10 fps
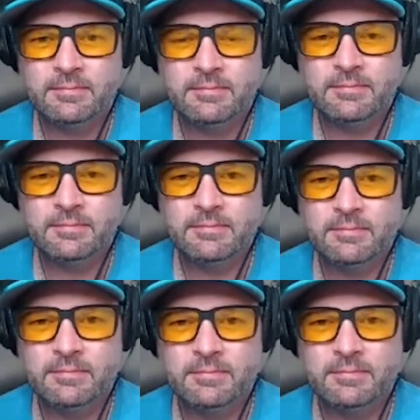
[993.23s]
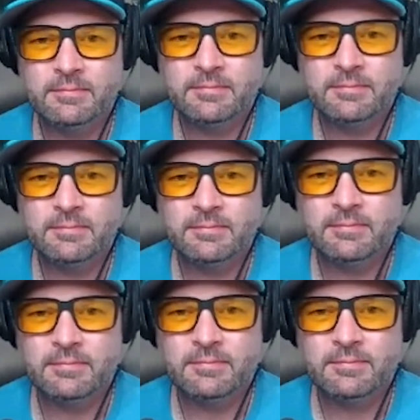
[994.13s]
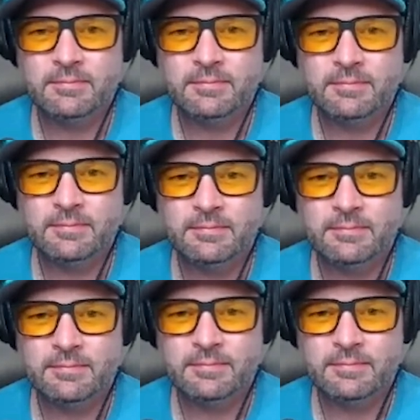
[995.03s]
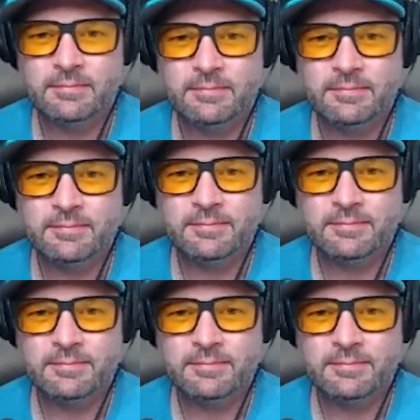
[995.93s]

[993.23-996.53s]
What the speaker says: The person shown says nothing.